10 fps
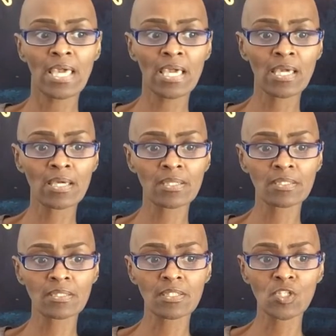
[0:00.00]

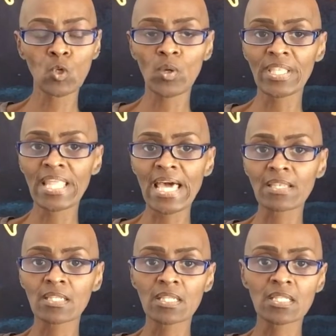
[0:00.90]
and you know, and
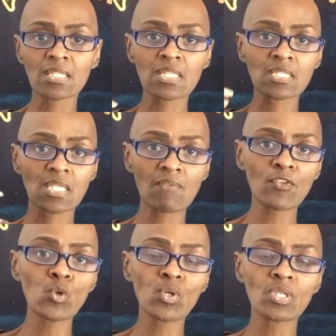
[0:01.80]
that it's
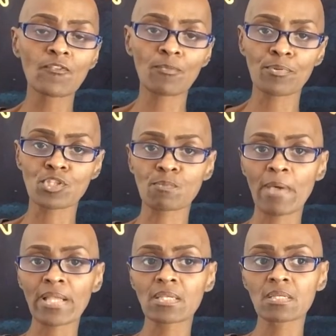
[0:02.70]
giving you a different
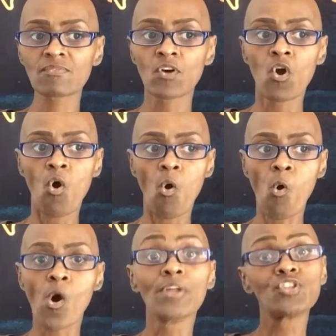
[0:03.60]
perspective
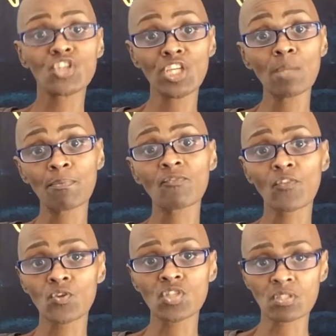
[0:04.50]
on cheap
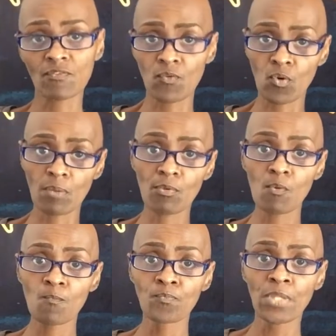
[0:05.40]
versus
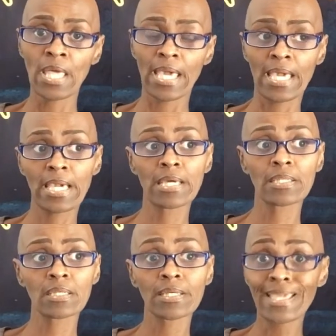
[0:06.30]
affordable.
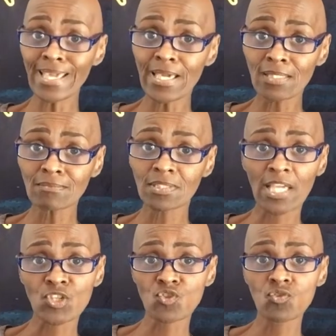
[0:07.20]
And again, in
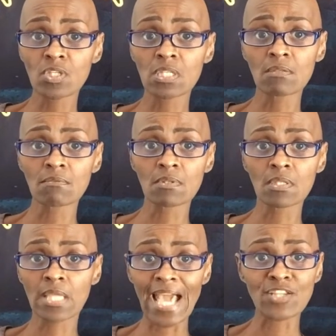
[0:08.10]
case you didn't
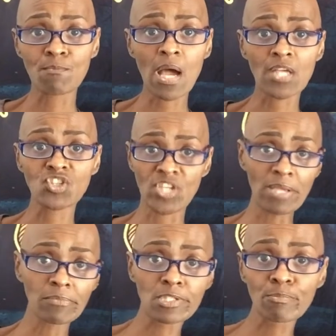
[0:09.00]
catch my
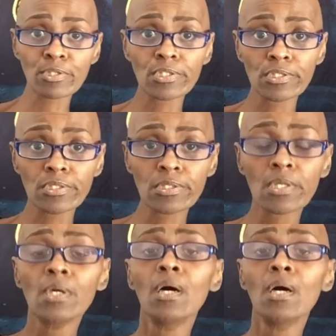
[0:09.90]
shameless plug,